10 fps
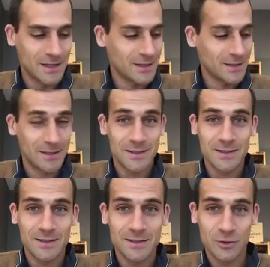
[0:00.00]

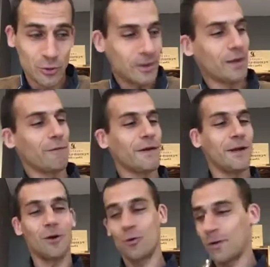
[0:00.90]
during this
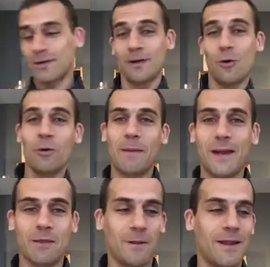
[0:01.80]
video with all my
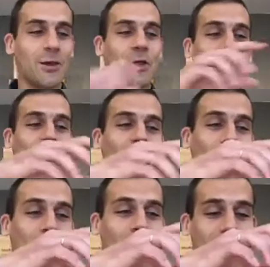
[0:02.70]
explanations.
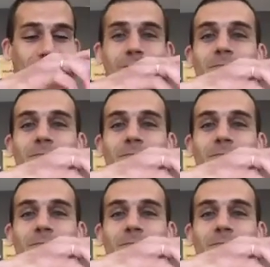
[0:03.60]
So